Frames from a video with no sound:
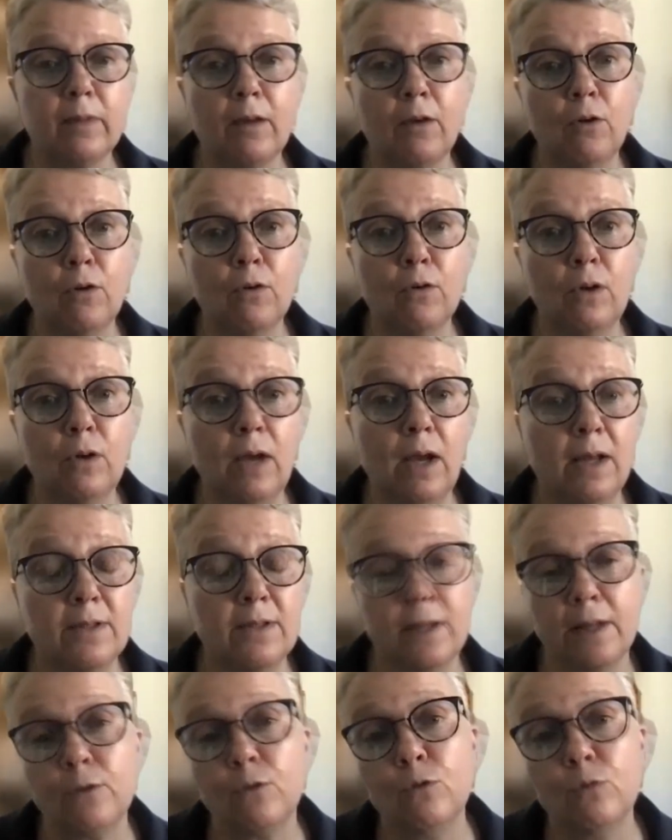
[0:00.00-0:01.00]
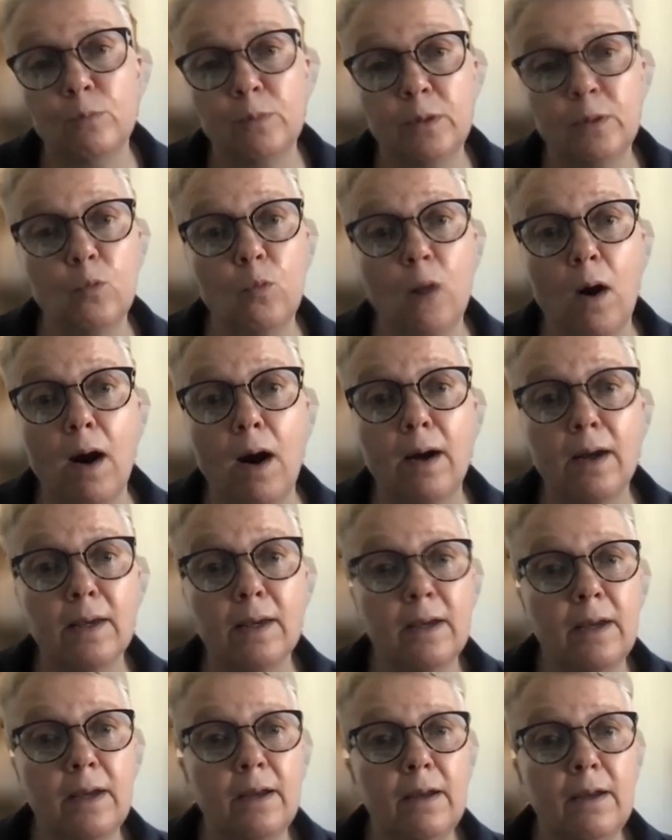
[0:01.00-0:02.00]
And that could be
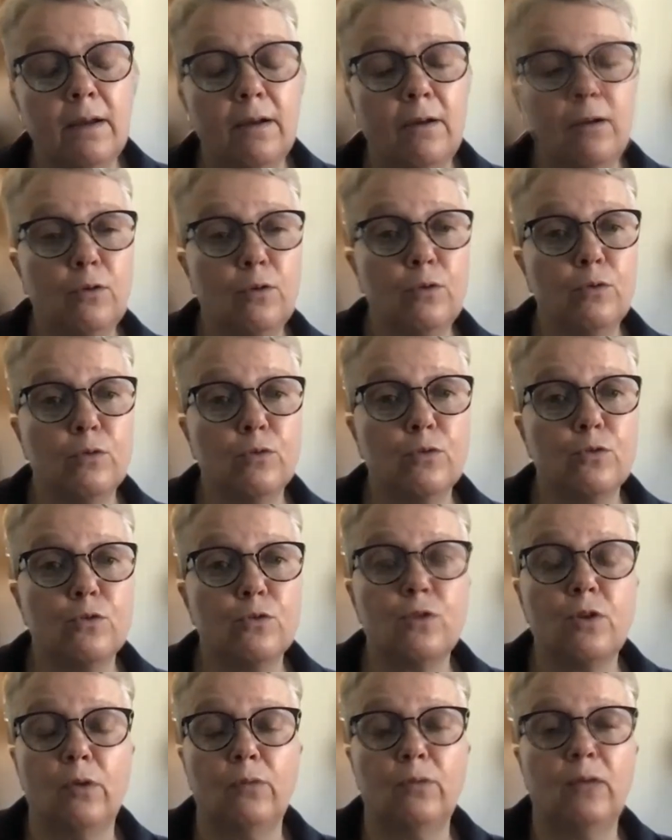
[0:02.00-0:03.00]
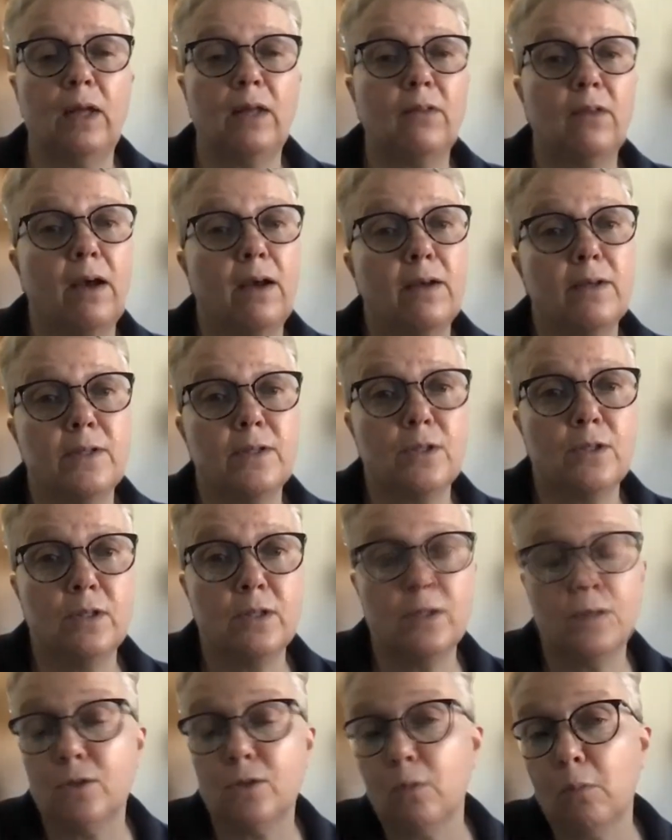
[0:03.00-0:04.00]
why the soft data is
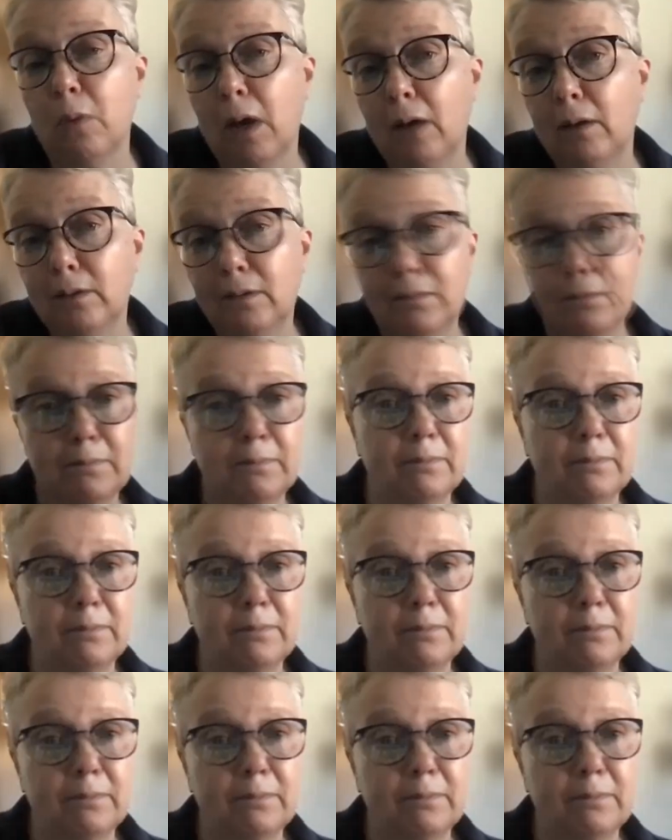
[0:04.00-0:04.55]
so bad.